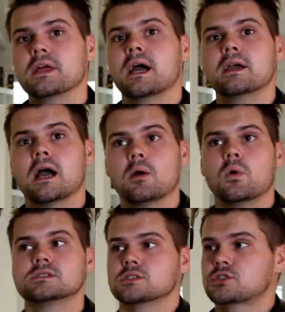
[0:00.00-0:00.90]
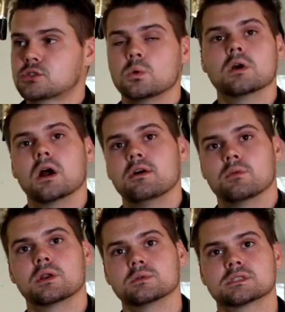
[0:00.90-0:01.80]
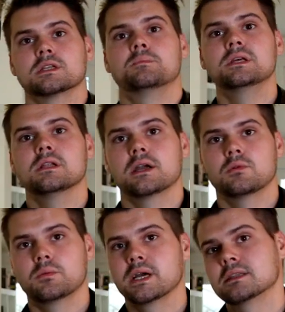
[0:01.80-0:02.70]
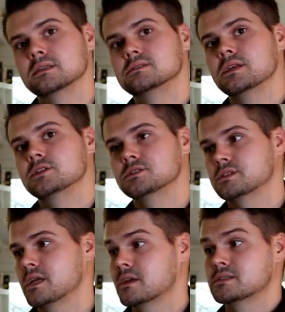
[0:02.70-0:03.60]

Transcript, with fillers: thing I, I wasn't sure of what it was gonna be like when we got these stations in,